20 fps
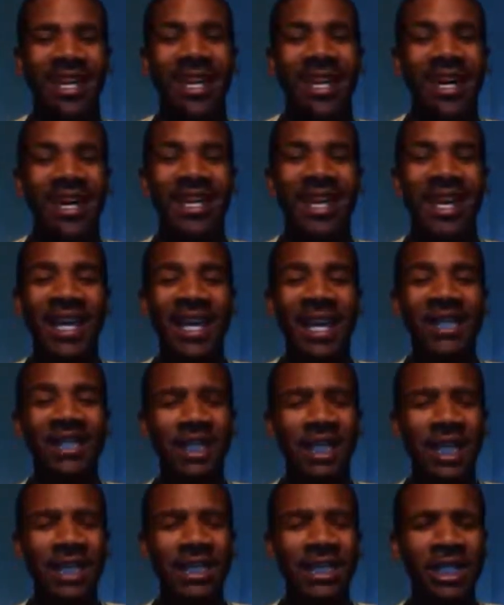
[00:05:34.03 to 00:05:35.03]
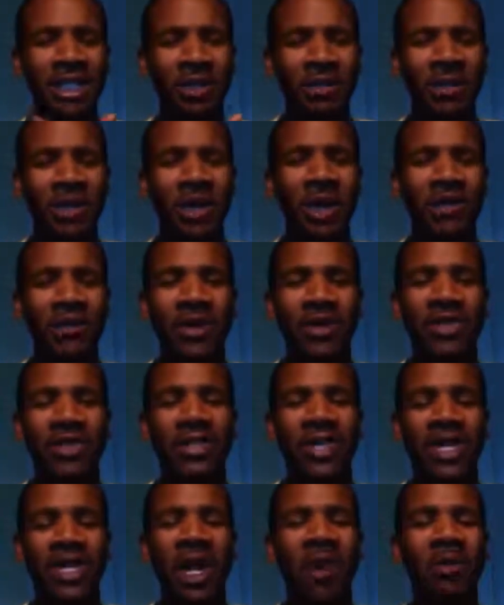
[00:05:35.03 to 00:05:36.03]
Again, I said she's been over here
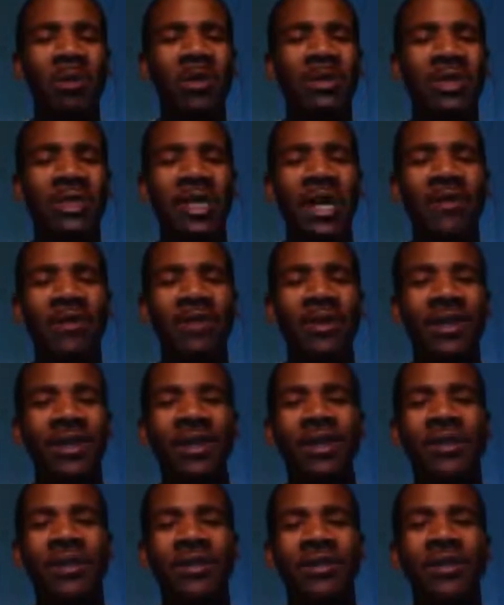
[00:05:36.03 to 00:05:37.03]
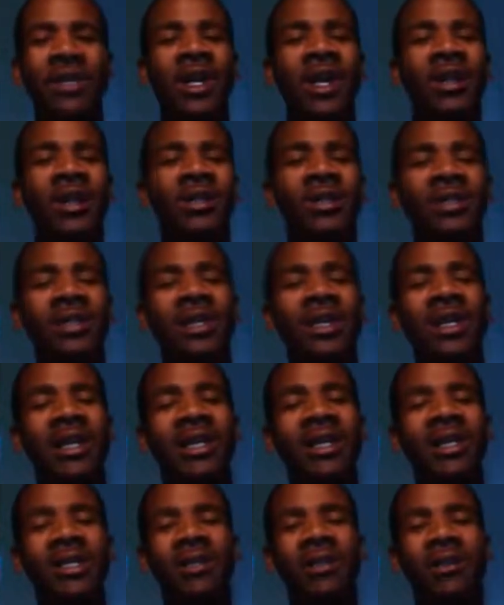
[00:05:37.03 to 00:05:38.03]
10, almost 11 years. Her
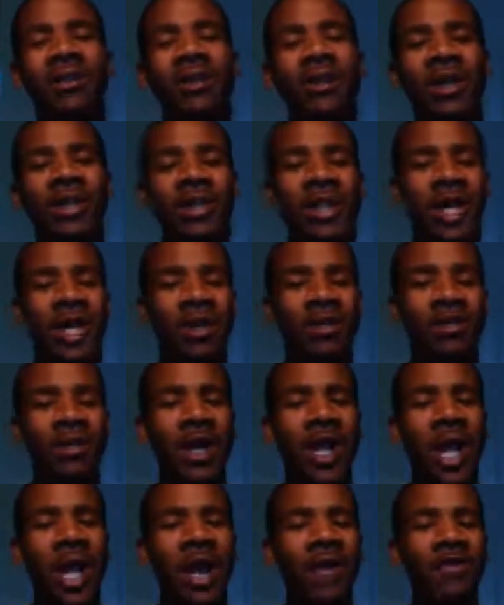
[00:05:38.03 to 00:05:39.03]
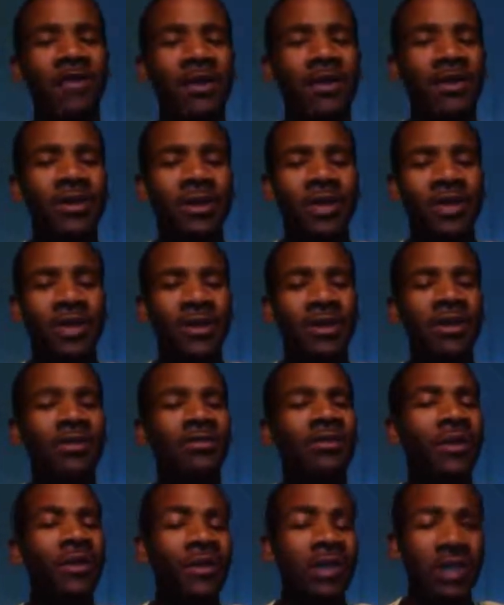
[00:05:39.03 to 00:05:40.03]
son is like 3.5 years into
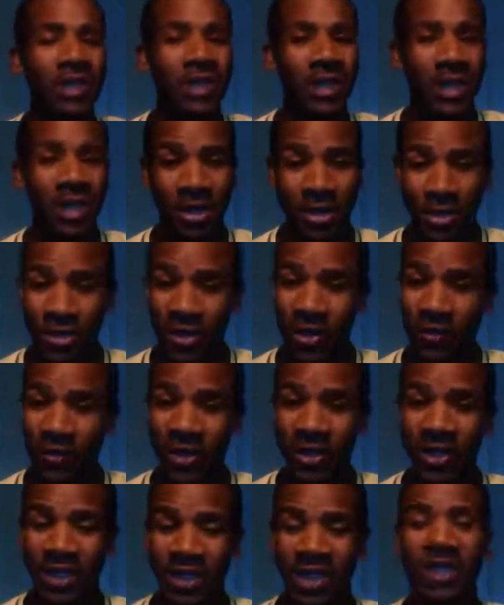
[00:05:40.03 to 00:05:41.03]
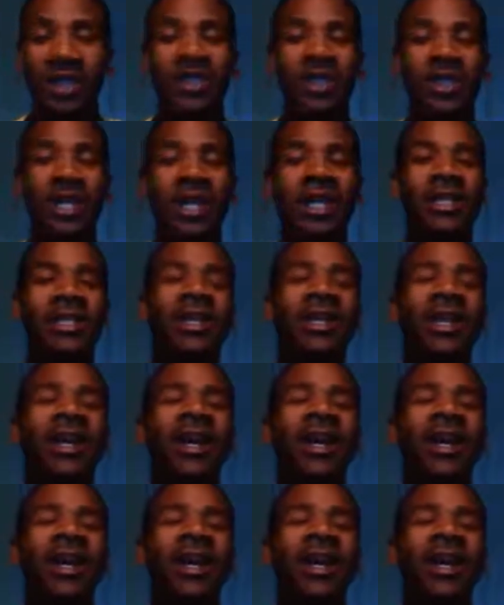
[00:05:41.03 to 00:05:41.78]
university, she says.